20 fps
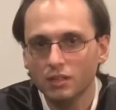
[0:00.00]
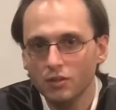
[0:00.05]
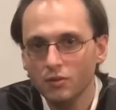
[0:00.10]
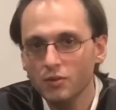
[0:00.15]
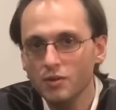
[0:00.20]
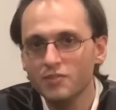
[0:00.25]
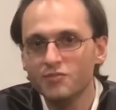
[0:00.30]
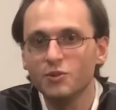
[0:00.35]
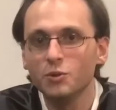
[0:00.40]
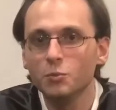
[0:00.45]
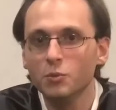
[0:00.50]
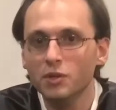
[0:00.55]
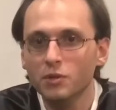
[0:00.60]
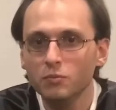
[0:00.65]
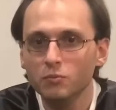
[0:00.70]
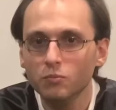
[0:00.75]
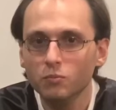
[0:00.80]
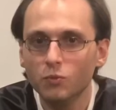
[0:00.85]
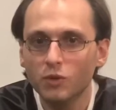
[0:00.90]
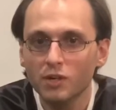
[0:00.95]
everyone,
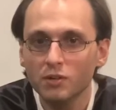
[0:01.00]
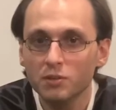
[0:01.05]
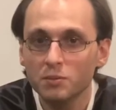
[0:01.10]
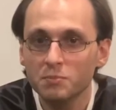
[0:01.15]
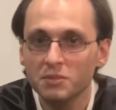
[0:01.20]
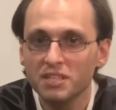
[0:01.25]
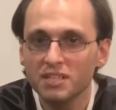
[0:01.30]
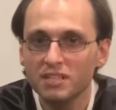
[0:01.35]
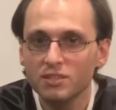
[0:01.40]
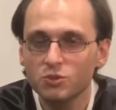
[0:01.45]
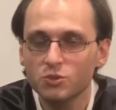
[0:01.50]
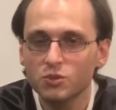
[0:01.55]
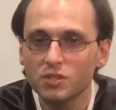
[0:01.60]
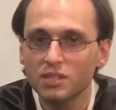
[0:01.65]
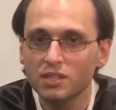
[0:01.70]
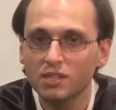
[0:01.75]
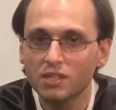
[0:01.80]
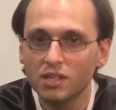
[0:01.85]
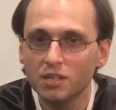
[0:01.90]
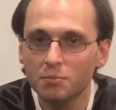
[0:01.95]
welcome to History
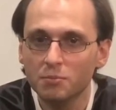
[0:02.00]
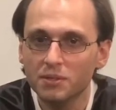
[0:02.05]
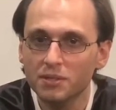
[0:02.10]
Club.